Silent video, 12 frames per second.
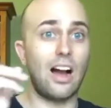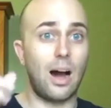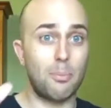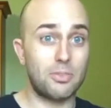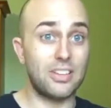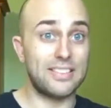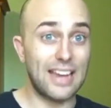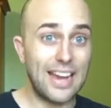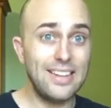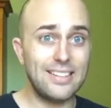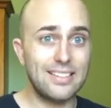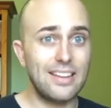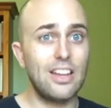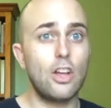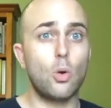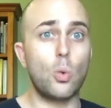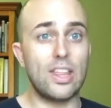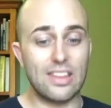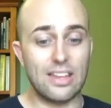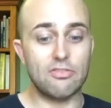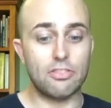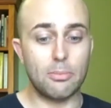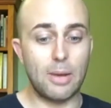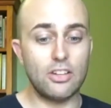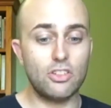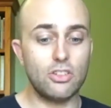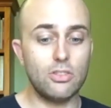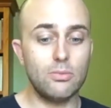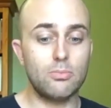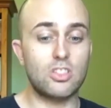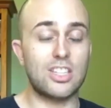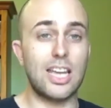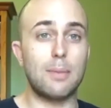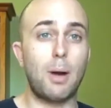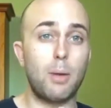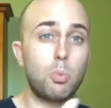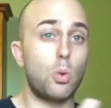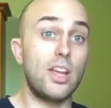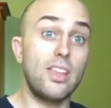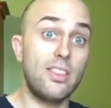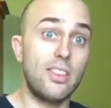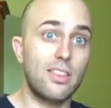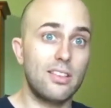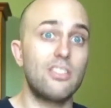up to date with information, to keep up with